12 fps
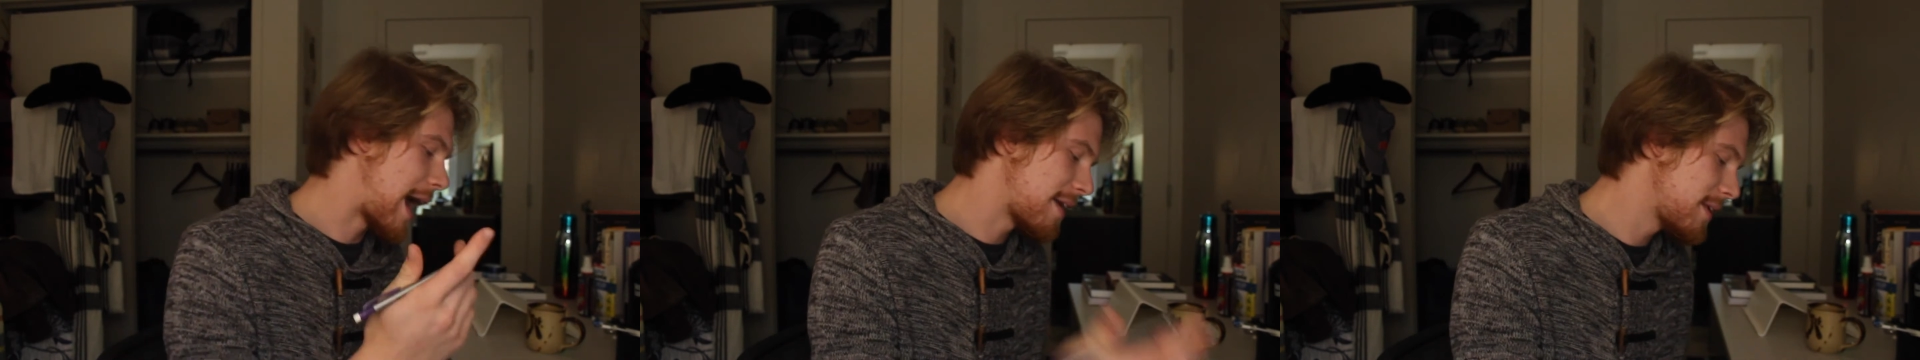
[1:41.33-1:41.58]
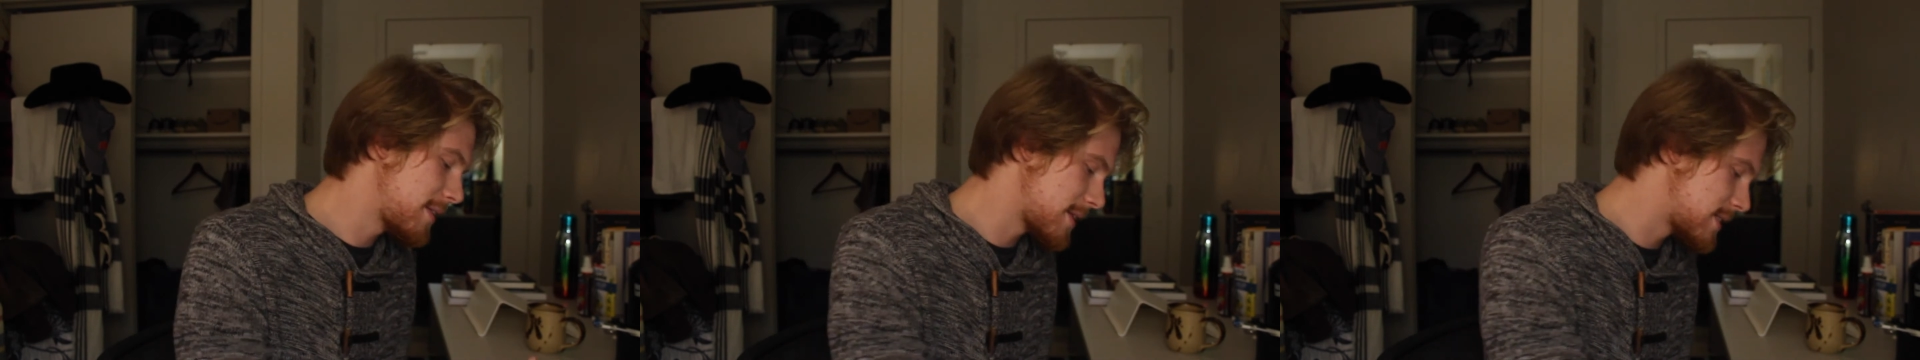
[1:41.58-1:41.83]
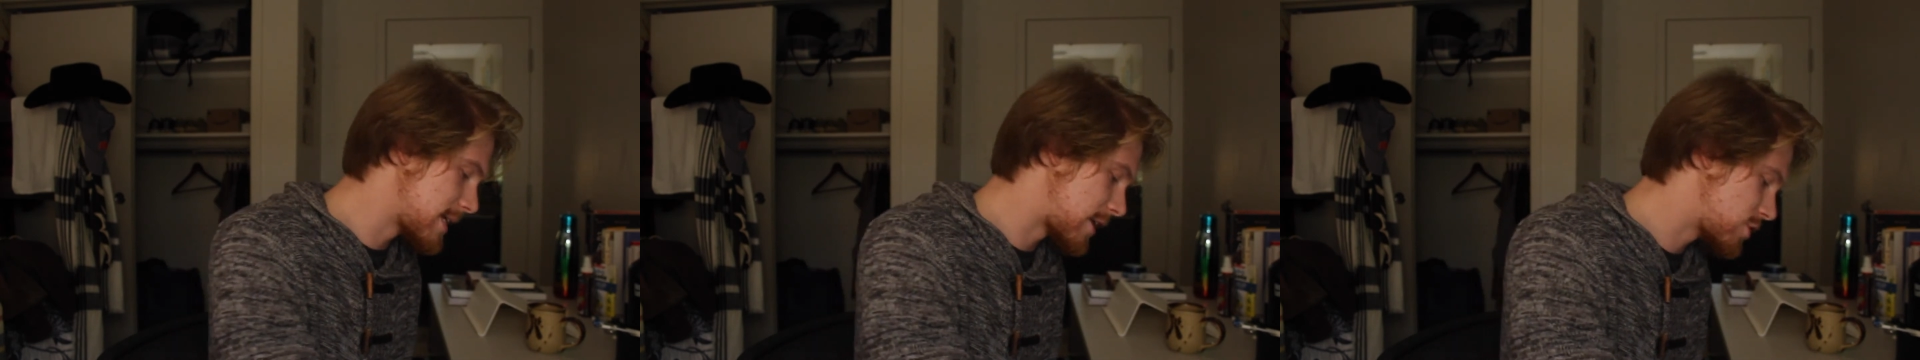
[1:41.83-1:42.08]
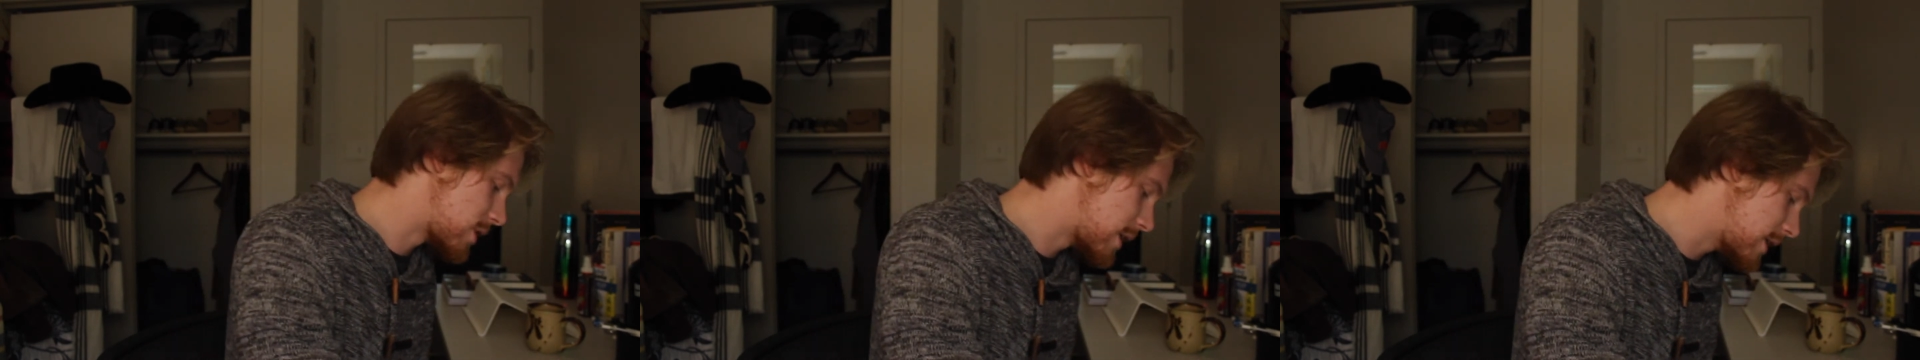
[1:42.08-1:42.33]
I think this is
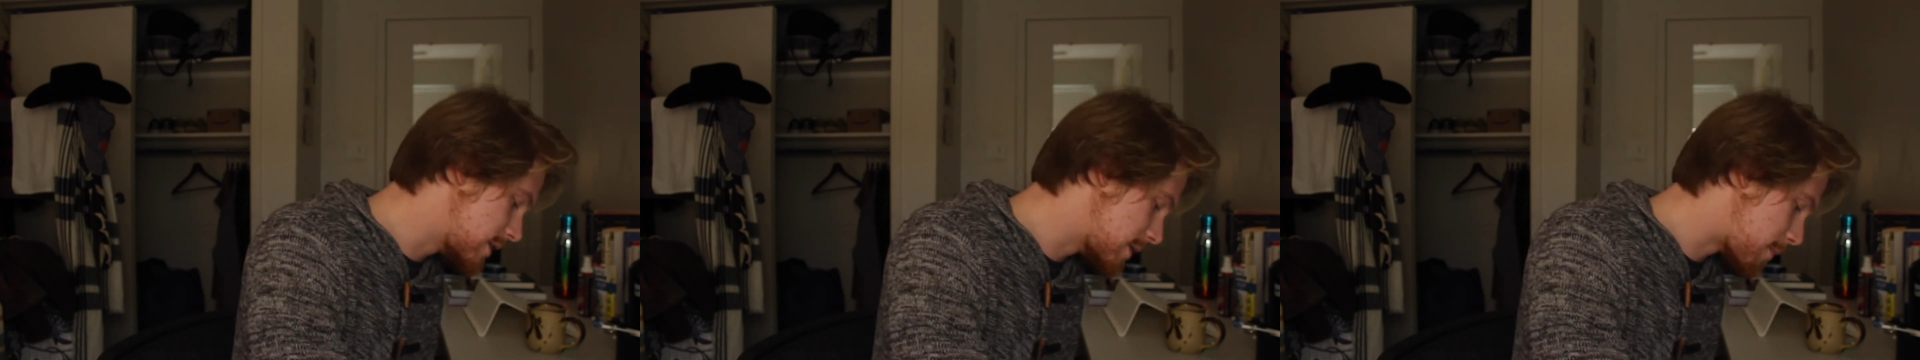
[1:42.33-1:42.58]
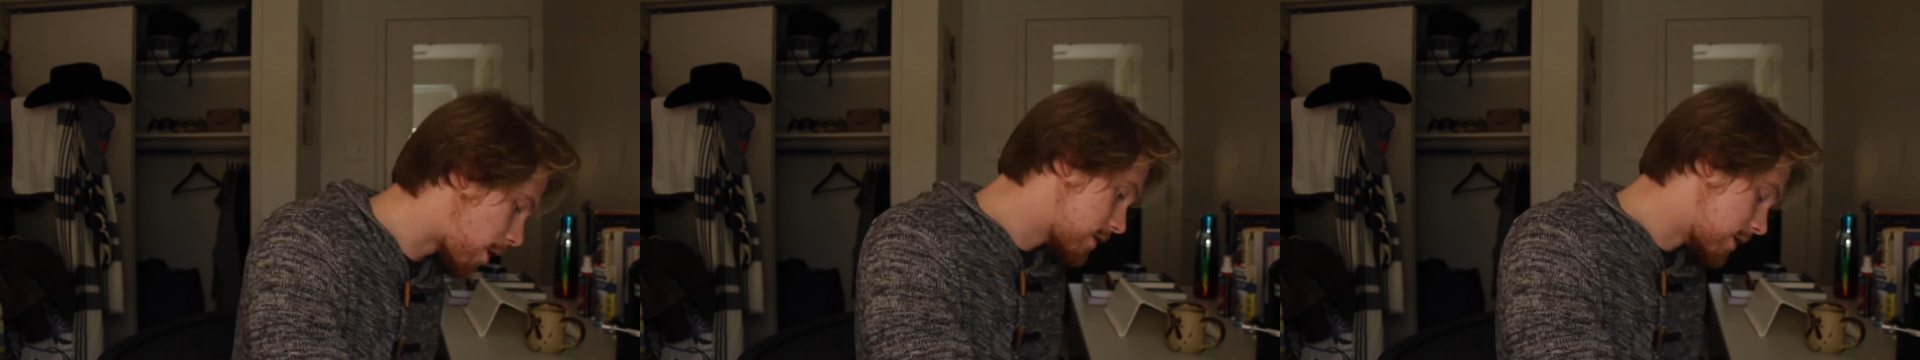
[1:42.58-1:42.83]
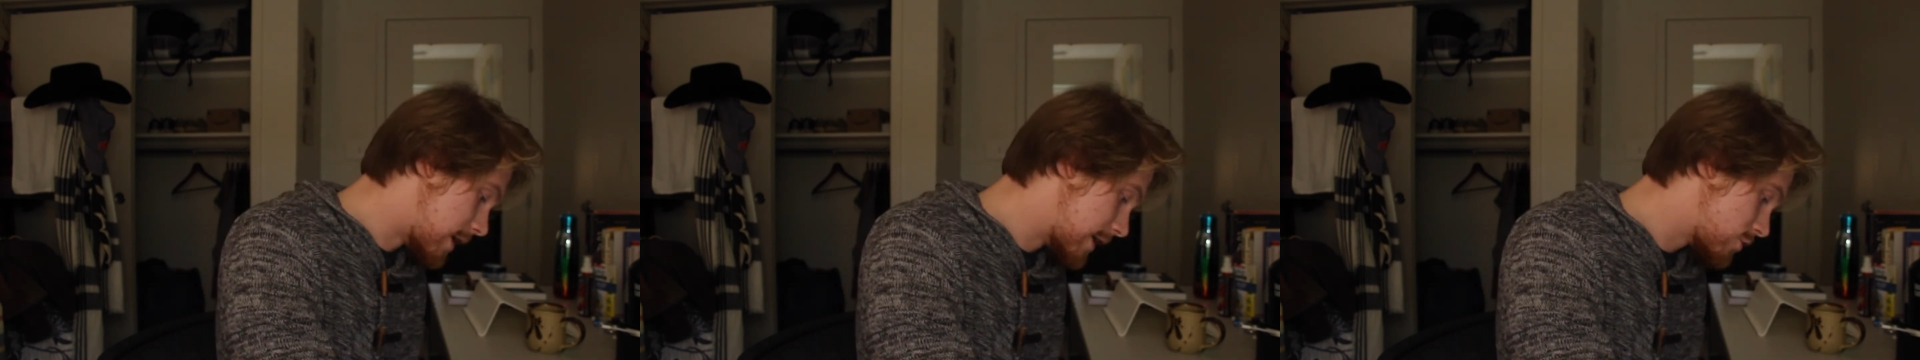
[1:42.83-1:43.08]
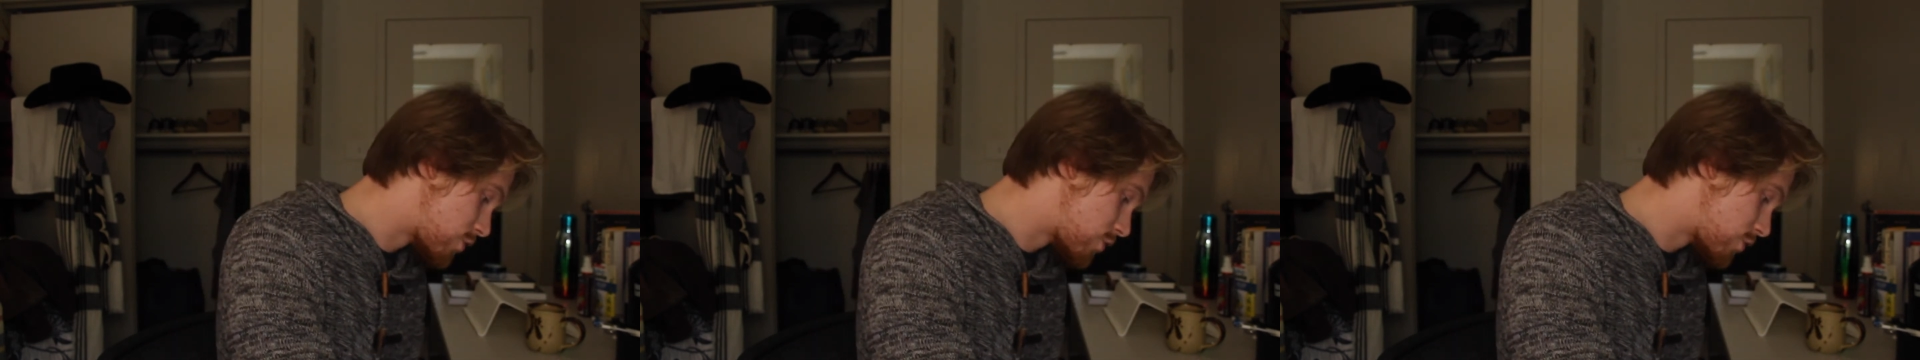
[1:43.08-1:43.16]
actually the easy part.